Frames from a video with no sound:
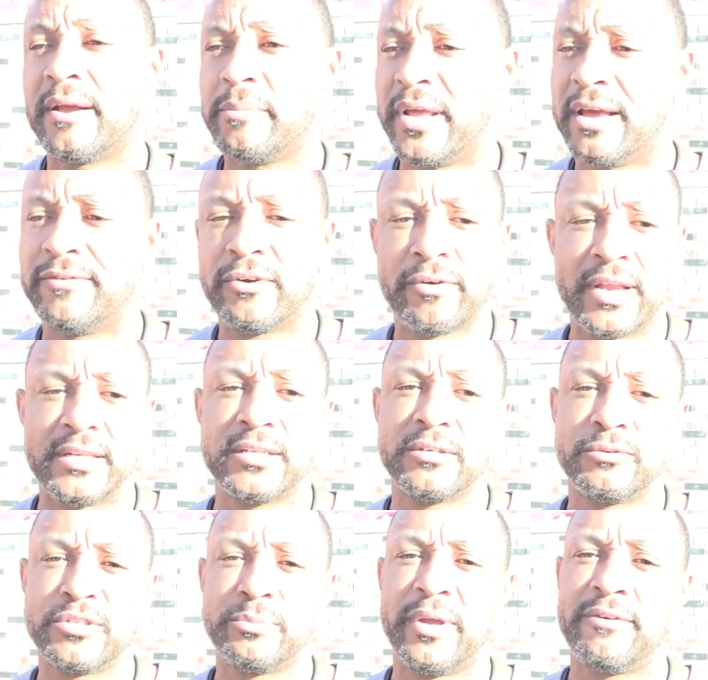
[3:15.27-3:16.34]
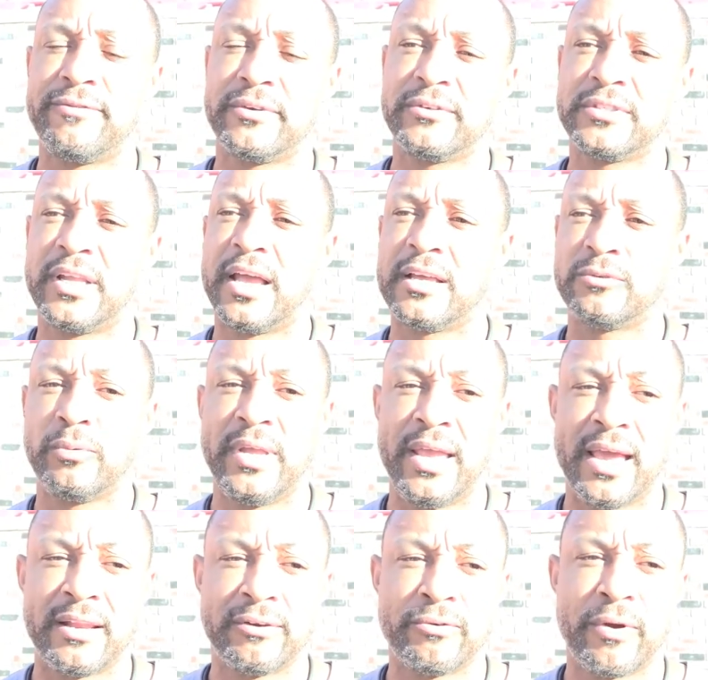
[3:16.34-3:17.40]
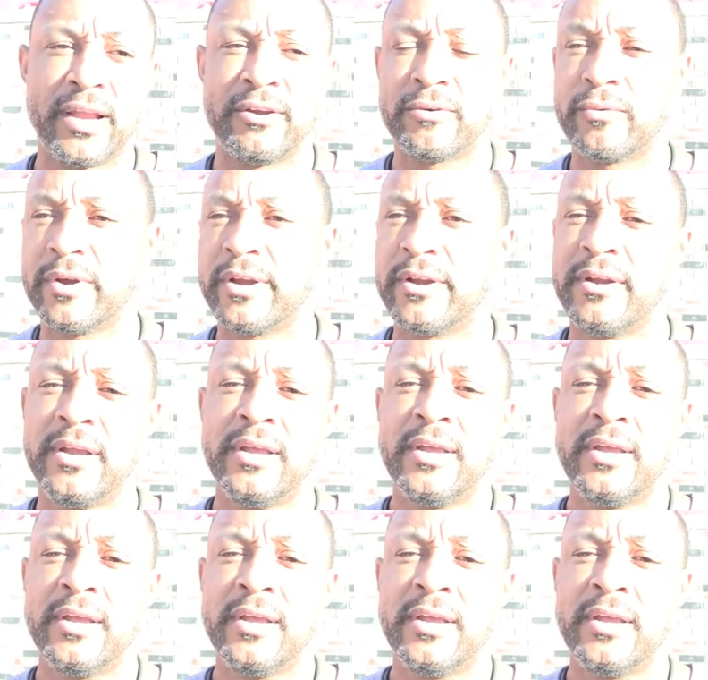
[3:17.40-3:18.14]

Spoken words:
I mean, I have a great deal of respect for those guys. We had a great career